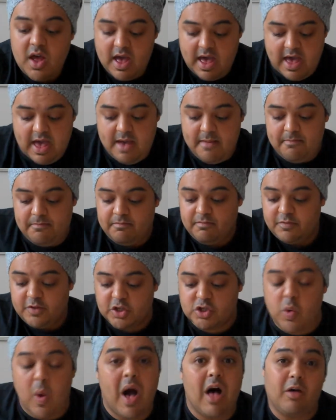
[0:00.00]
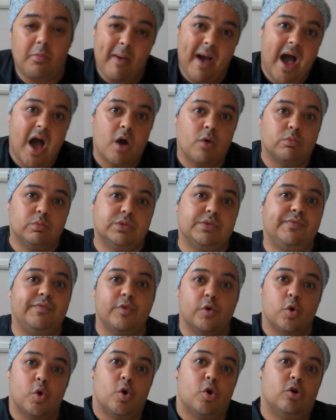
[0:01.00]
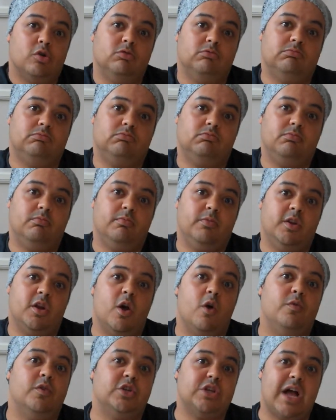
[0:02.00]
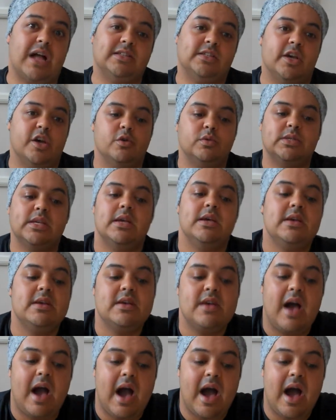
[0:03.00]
the £12 for, you know, the shadows.